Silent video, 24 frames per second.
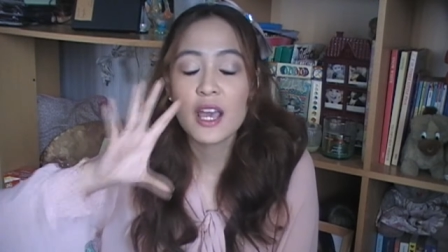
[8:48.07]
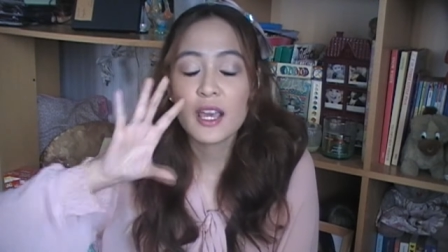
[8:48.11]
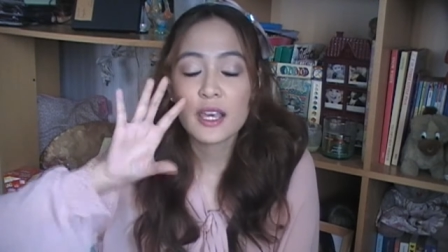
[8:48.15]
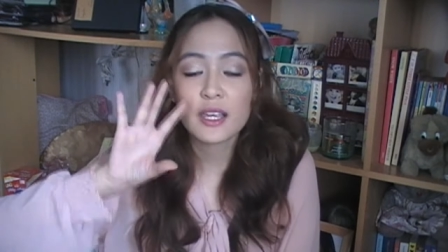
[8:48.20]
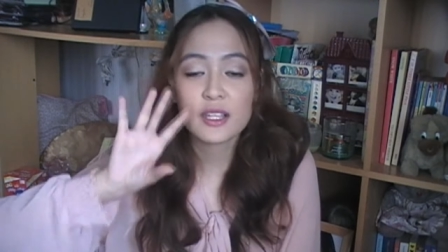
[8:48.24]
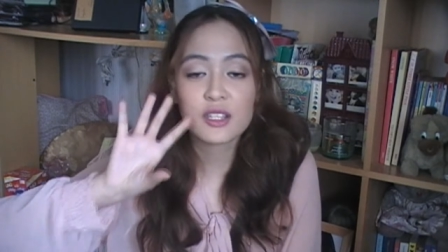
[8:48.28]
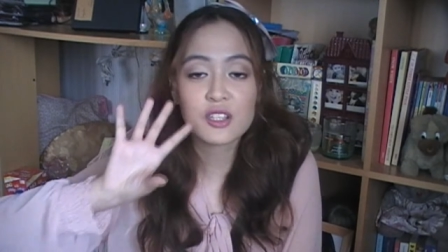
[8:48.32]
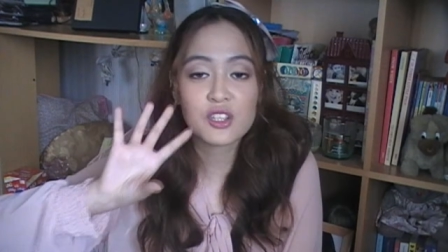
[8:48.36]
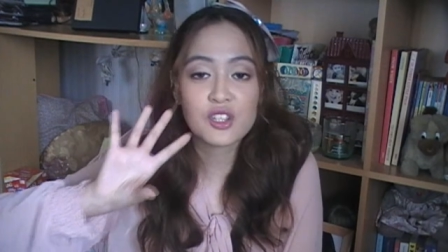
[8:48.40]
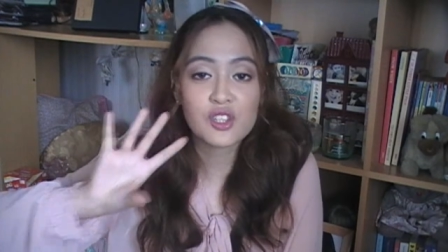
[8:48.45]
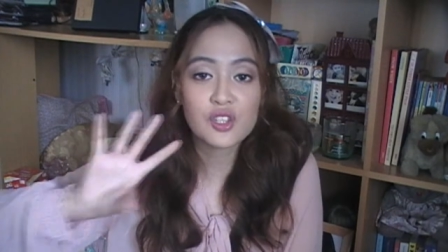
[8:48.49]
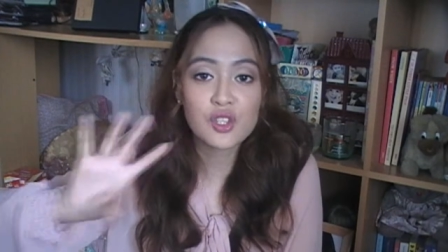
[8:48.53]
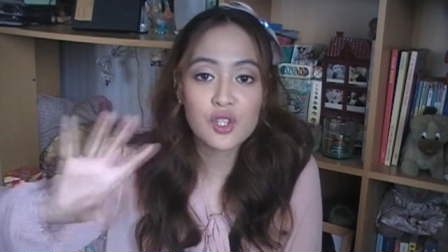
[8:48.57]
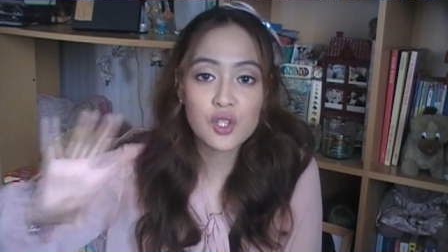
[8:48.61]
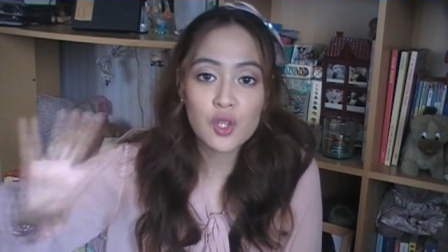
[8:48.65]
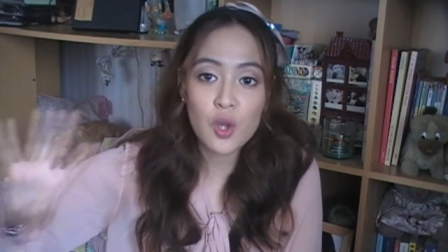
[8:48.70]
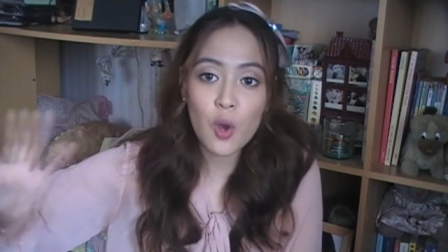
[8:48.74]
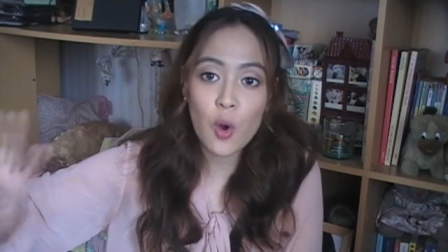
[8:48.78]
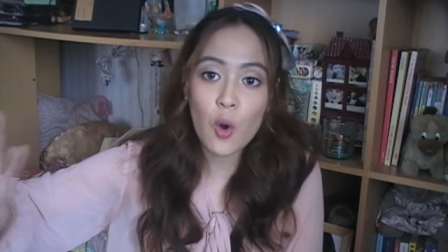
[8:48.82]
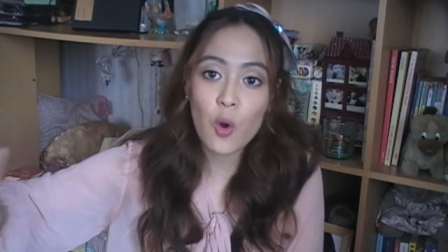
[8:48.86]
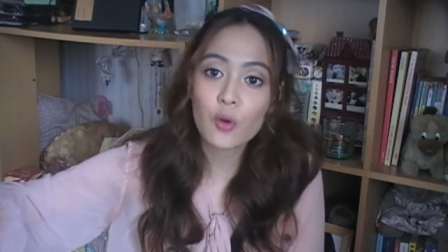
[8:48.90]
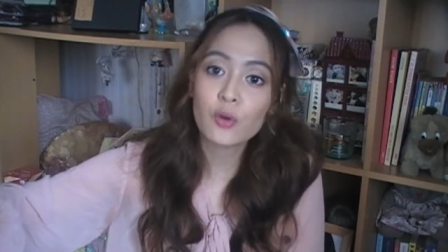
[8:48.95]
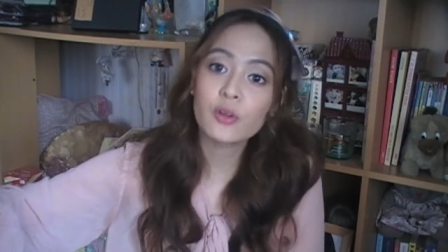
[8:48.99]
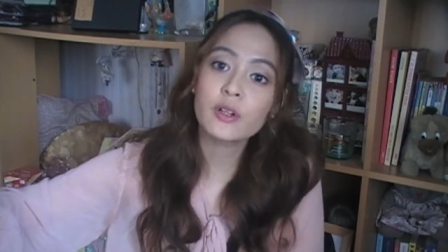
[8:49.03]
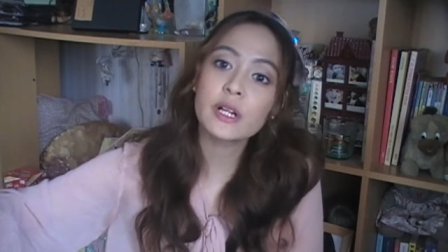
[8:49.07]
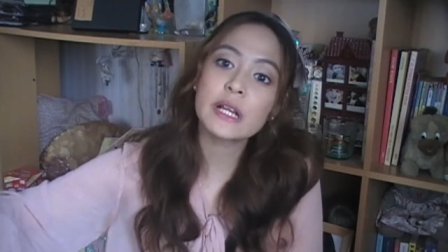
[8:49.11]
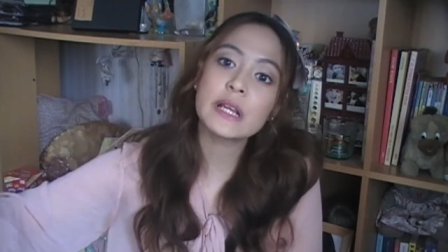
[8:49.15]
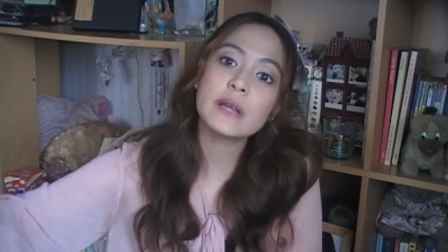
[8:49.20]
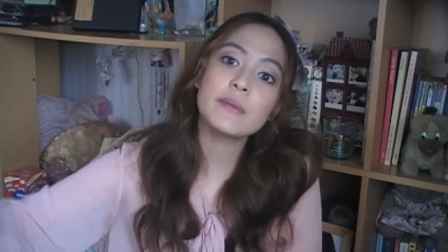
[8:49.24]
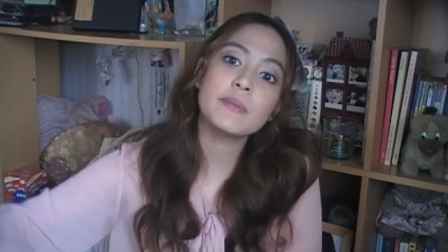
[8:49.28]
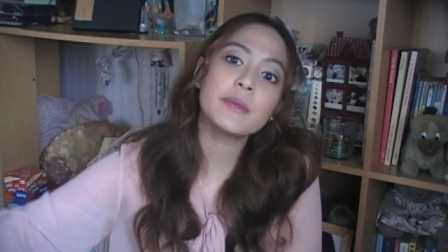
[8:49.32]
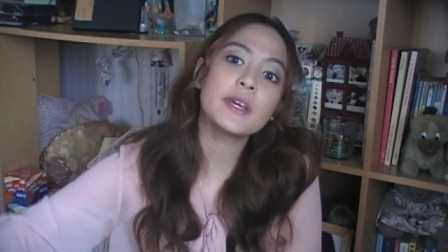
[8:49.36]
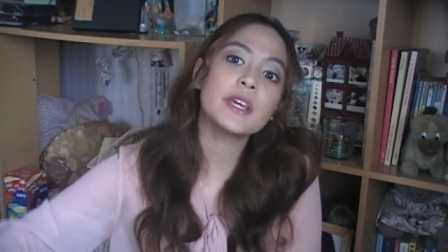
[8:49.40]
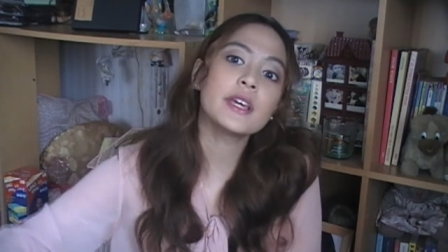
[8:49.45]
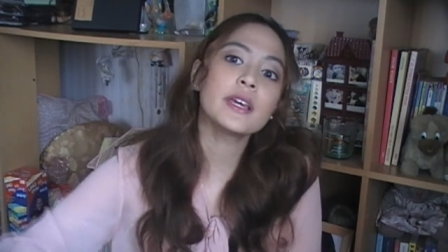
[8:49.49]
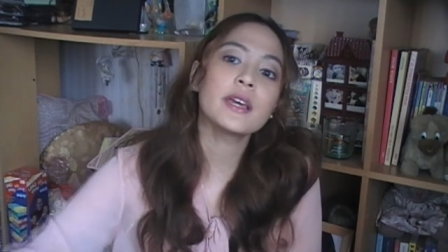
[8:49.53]
it's so
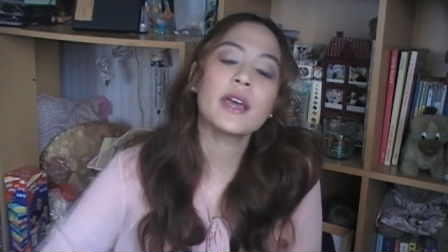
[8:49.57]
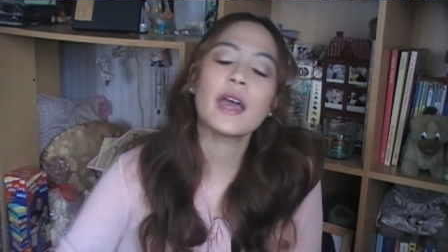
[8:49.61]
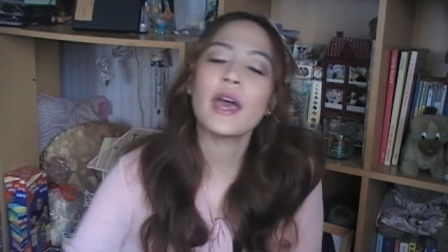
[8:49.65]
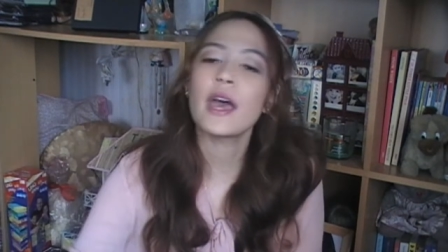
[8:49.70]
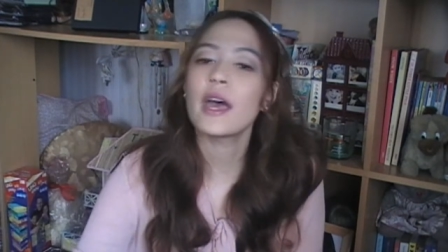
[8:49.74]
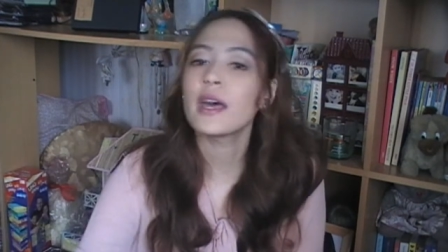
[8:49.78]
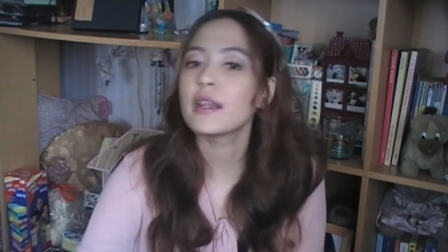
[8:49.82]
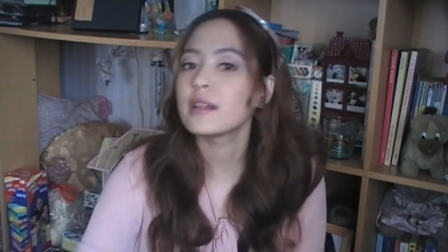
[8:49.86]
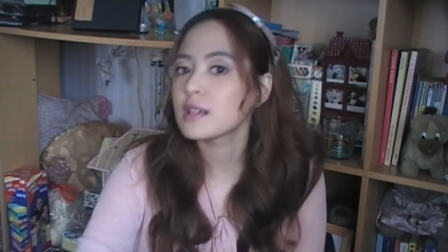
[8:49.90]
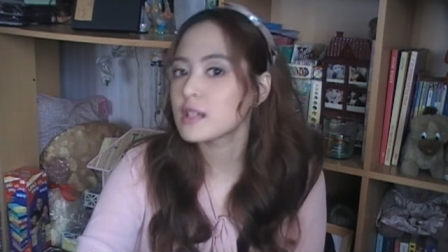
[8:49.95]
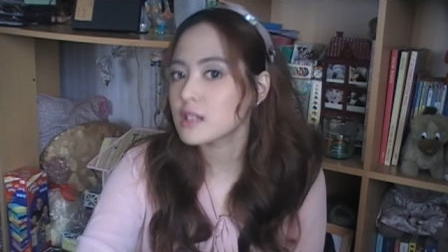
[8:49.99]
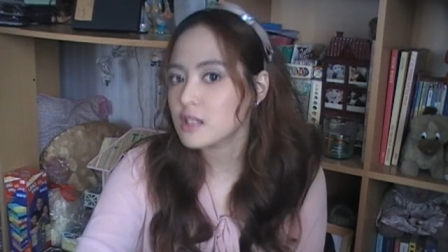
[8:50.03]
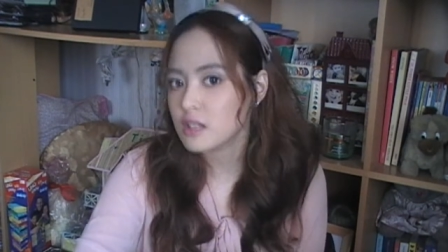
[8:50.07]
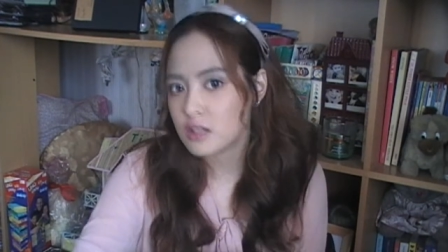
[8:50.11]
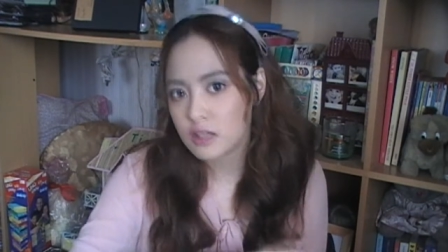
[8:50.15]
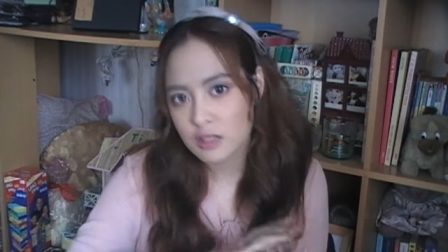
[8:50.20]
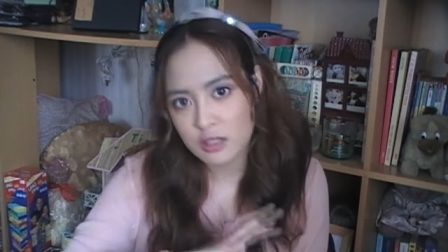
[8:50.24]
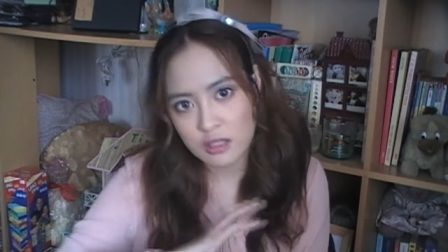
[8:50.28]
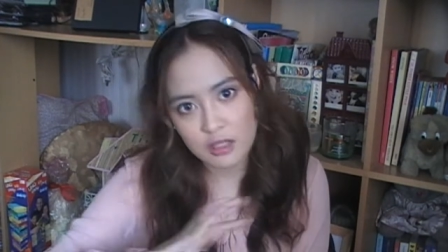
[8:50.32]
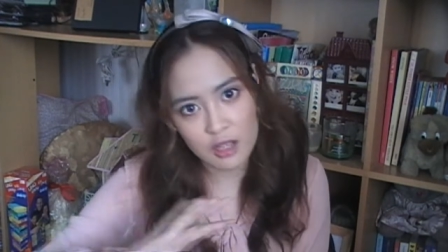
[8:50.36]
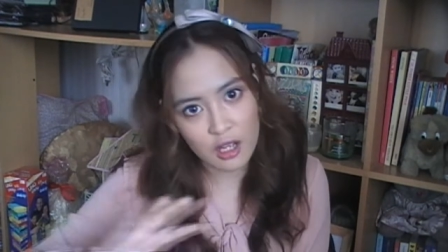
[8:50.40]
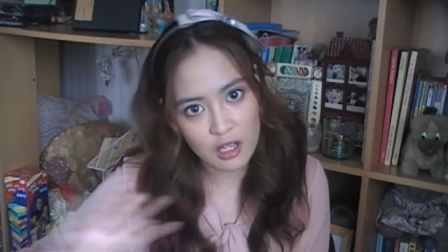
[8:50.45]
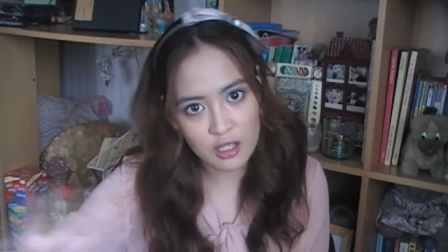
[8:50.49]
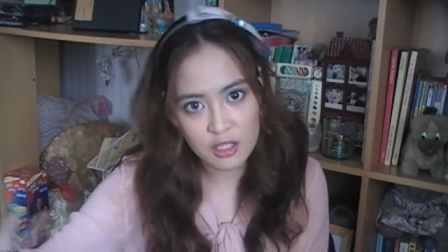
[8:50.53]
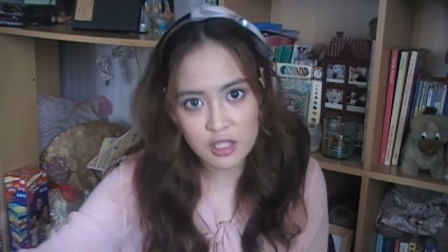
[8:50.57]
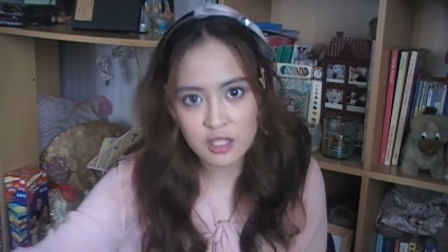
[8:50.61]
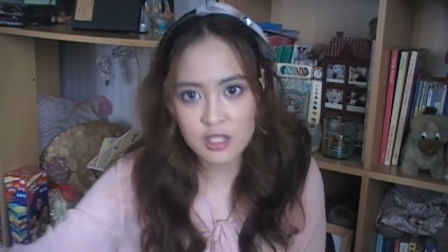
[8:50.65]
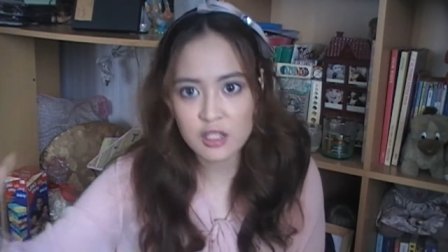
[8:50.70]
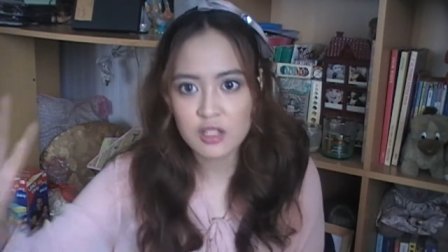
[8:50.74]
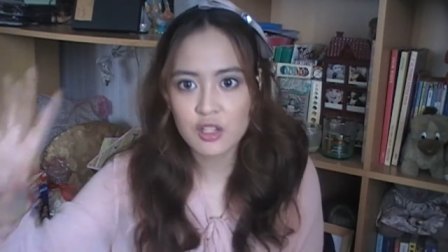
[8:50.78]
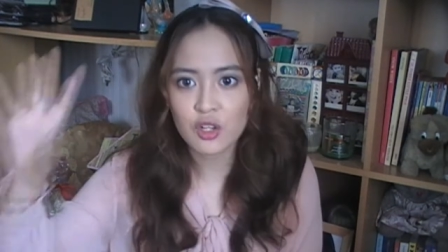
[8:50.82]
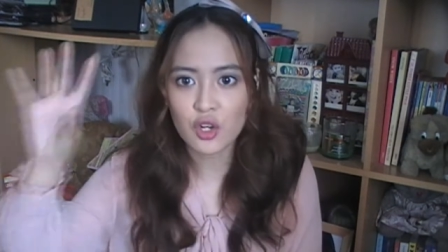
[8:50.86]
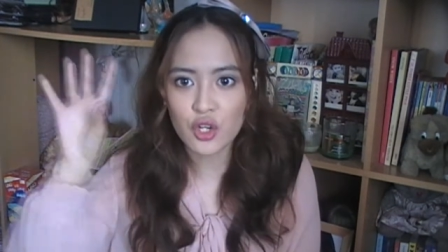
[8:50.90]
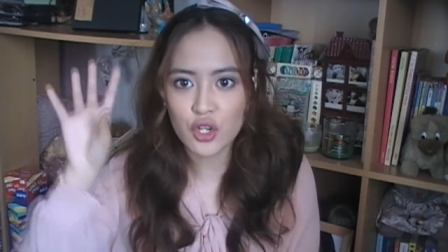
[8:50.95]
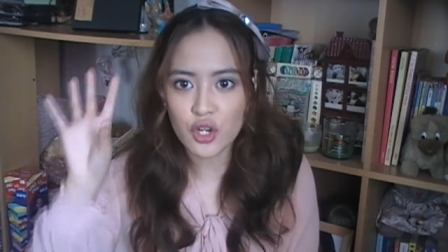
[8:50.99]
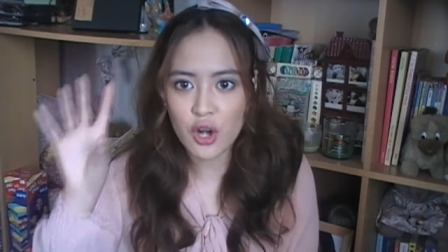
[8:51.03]
creamy, and it
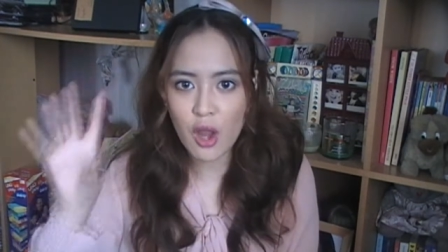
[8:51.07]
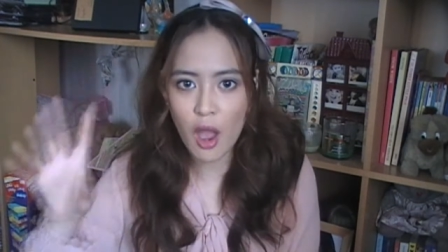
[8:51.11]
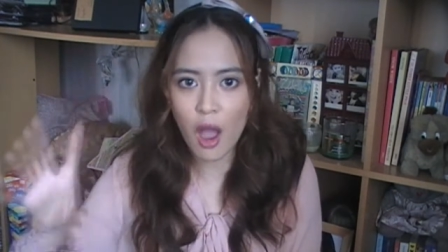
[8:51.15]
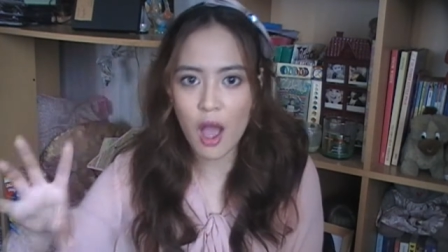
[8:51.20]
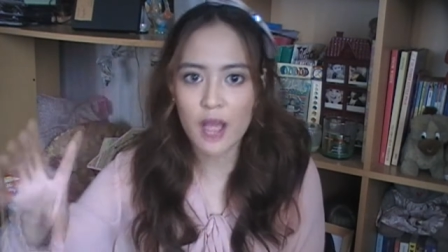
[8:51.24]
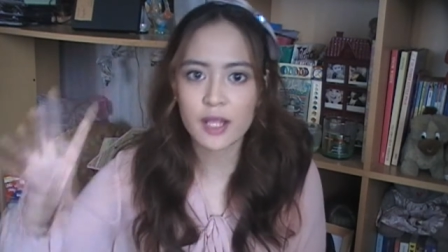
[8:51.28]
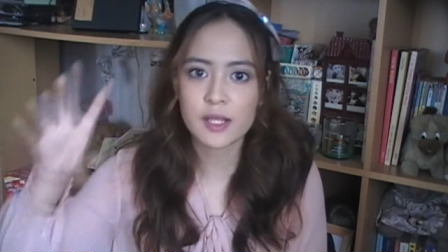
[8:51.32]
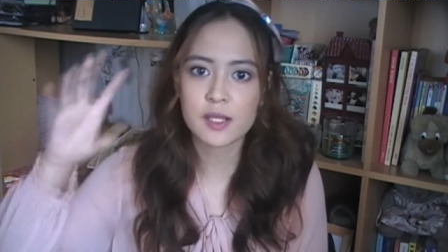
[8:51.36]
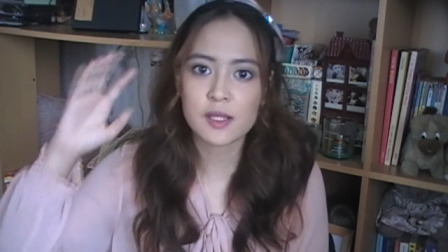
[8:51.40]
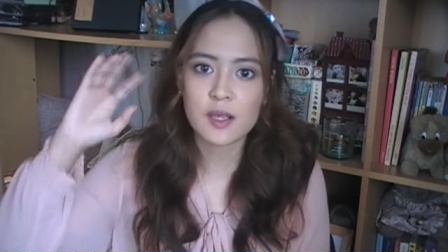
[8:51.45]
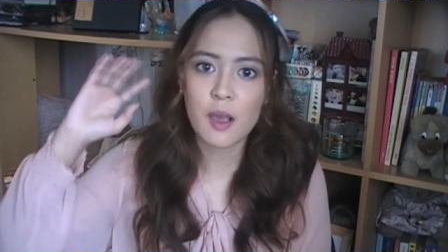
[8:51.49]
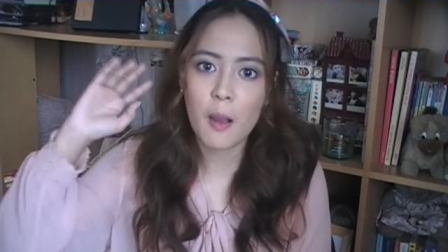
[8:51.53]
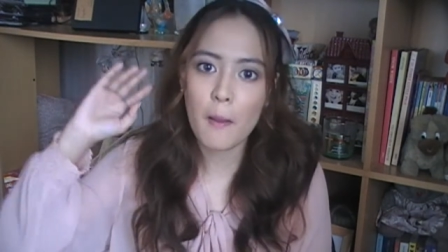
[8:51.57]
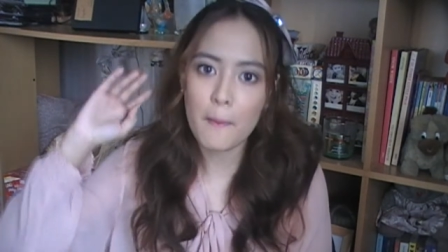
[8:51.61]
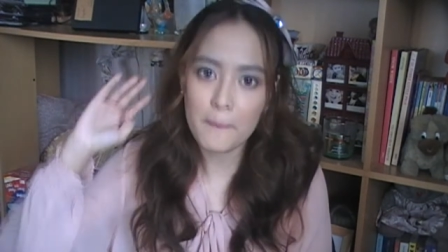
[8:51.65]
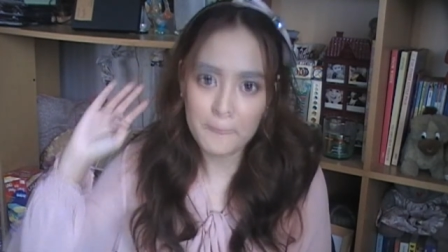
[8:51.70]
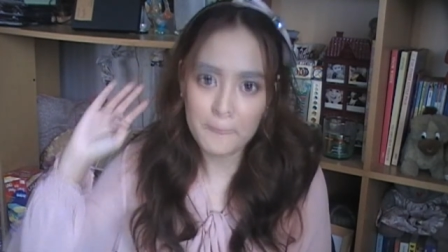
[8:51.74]
does not